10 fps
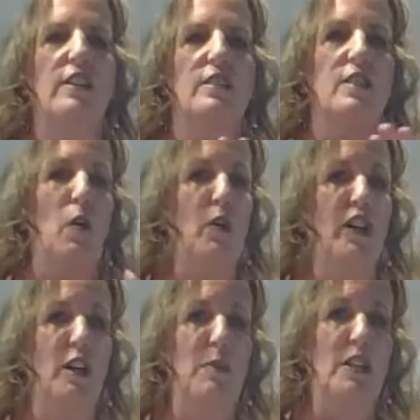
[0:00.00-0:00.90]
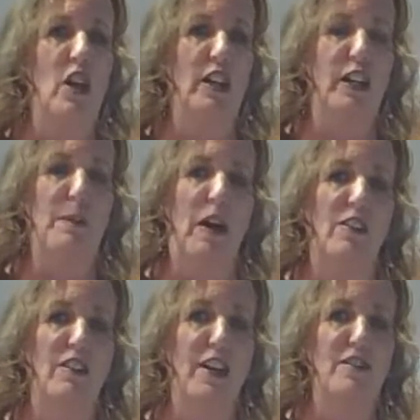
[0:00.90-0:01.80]
Goddess that we're going to be talking
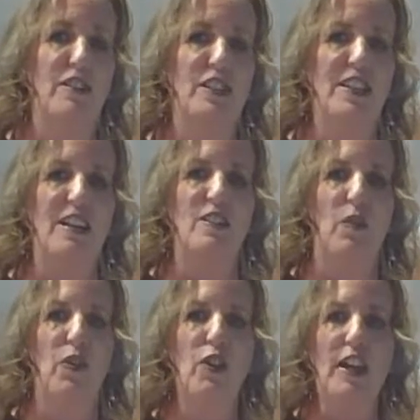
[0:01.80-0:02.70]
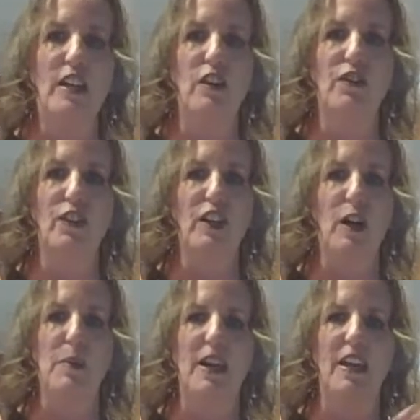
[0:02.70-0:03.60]
about later today. So thank you for
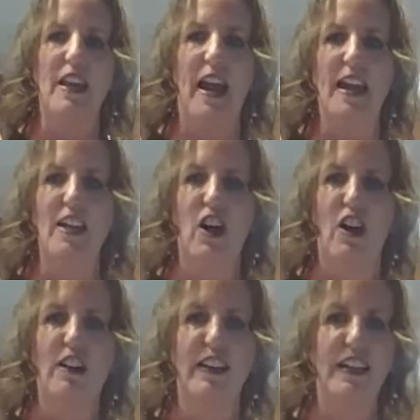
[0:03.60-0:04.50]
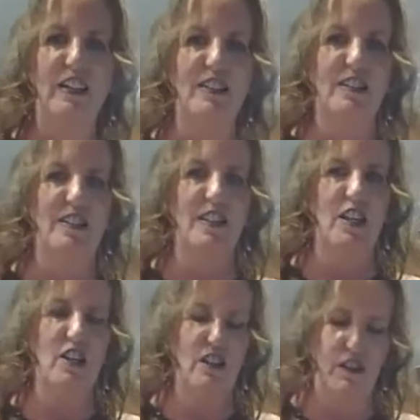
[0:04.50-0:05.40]
coming. Hey, Yali, good to see
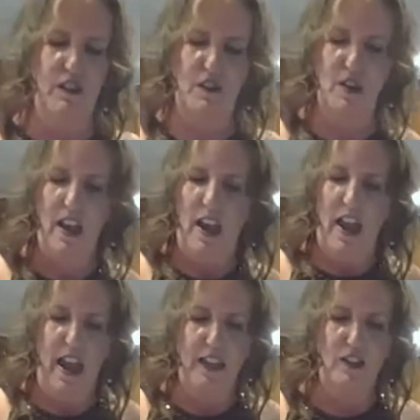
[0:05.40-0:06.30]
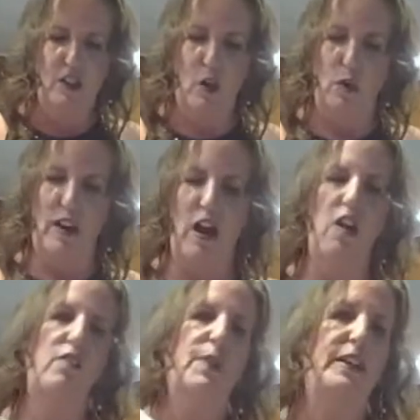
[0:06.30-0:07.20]
you. And so
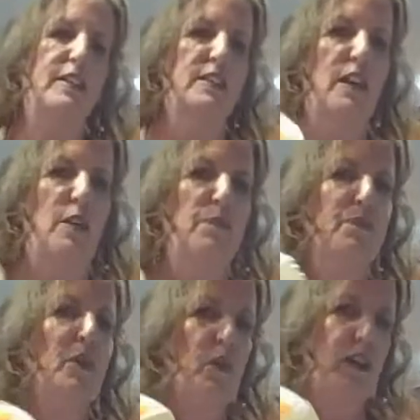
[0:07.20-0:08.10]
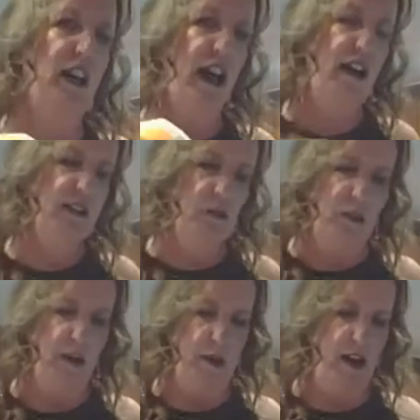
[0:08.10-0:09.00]
now, like I said, we're going to add
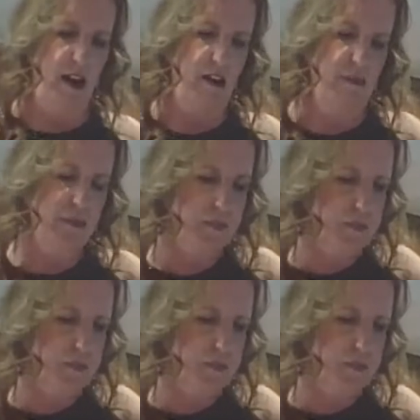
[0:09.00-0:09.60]
some lemonade.